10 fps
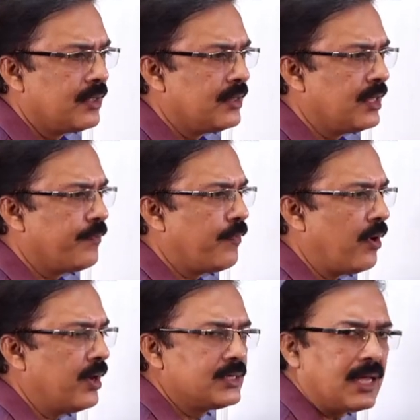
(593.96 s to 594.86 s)
the
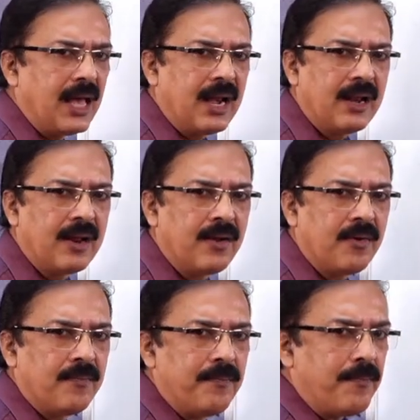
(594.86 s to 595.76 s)
points are
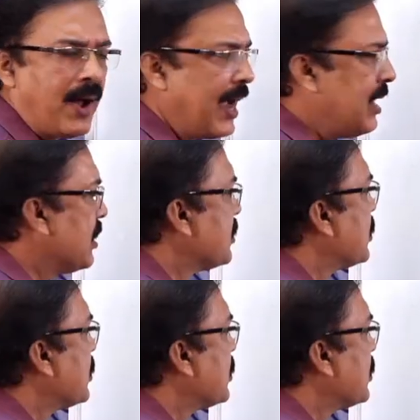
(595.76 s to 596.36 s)
minus